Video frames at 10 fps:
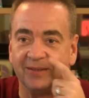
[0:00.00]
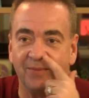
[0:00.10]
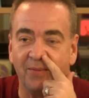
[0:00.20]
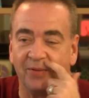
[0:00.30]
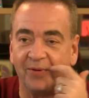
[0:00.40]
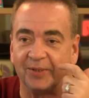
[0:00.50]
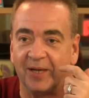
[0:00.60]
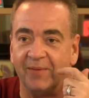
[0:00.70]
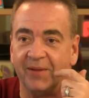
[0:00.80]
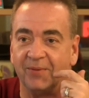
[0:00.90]
Remember the first
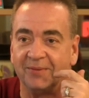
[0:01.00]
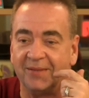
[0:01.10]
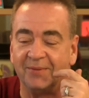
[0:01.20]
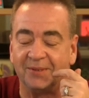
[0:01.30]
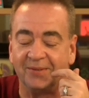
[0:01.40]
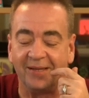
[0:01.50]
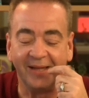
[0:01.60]
time they were doing it?